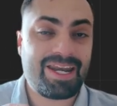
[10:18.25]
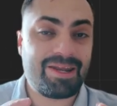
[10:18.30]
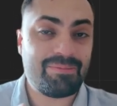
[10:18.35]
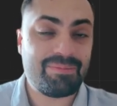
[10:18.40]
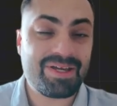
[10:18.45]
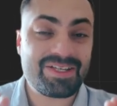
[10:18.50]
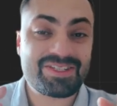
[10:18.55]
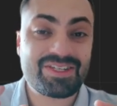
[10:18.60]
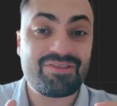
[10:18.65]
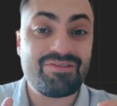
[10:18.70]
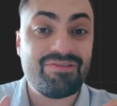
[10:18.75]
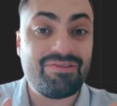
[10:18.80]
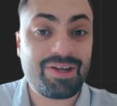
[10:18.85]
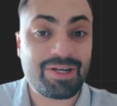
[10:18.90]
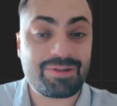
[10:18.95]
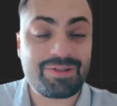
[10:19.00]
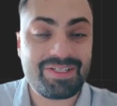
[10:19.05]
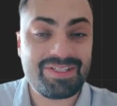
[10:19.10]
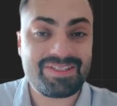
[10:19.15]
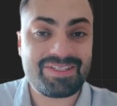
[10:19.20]
and it makes it
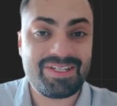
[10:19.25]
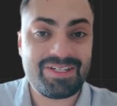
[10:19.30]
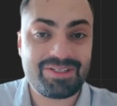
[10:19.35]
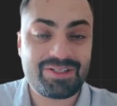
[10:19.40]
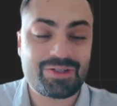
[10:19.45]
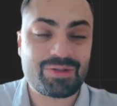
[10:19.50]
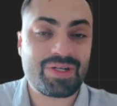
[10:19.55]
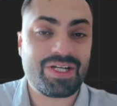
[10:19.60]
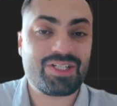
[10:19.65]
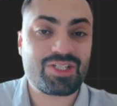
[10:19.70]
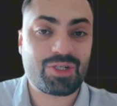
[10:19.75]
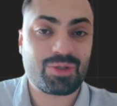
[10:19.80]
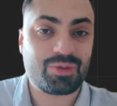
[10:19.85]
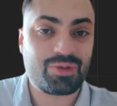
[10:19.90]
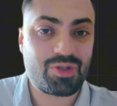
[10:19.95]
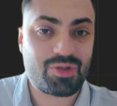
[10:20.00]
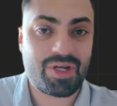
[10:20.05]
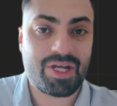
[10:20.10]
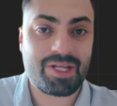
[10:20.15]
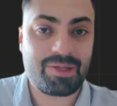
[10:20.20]
very easy to create your
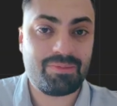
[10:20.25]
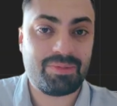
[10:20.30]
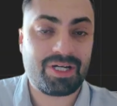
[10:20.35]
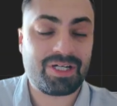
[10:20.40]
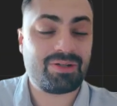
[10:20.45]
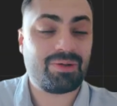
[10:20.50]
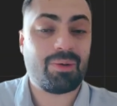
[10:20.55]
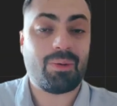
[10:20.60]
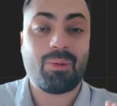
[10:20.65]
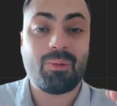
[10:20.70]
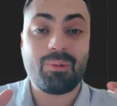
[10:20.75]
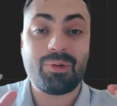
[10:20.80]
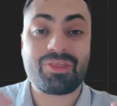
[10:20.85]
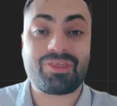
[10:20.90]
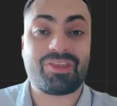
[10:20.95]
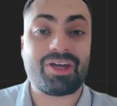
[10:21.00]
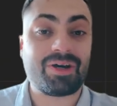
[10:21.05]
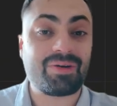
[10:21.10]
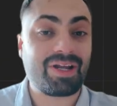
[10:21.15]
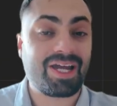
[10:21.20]
own trading bot
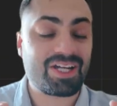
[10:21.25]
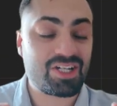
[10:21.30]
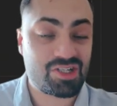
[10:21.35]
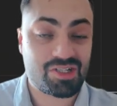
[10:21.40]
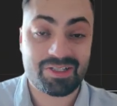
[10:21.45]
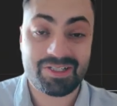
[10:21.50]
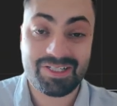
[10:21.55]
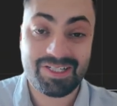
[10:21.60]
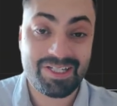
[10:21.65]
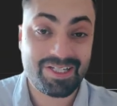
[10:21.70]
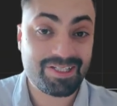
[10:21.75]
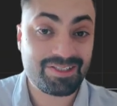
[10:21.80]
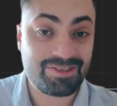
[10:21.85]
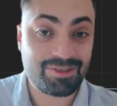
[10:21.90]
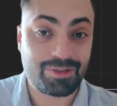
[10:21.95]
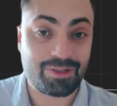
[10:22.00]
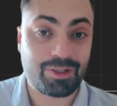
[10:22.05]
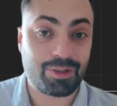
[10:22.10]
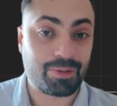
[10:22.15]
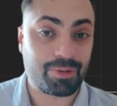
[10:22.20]
without actually needing
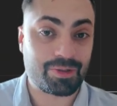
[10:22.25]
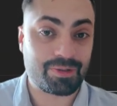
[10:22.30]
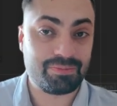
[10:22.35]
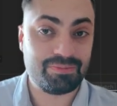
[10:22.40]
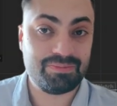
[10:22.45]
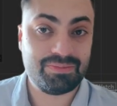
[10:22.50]
to code.